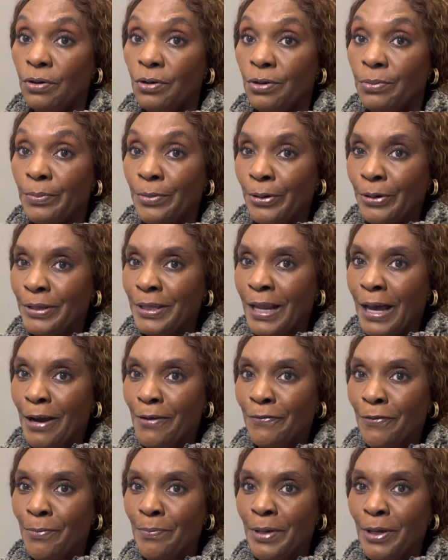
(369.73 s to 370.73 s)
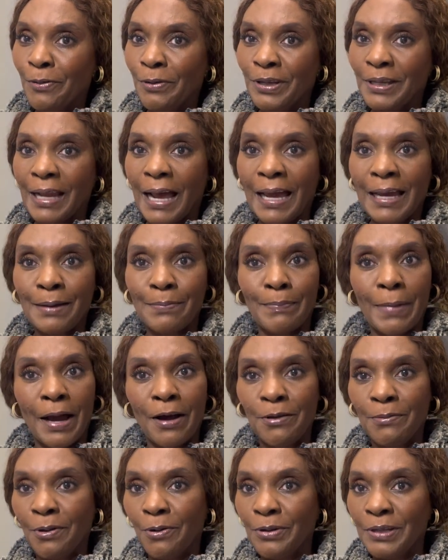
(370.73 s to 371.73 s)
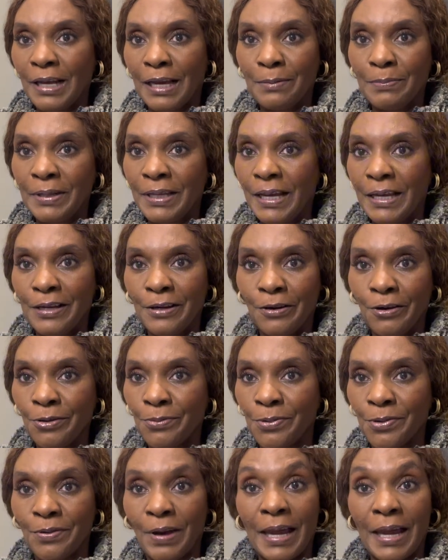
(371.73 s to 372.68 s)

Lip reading: because now for me it was like my husband was admitted in the hospital.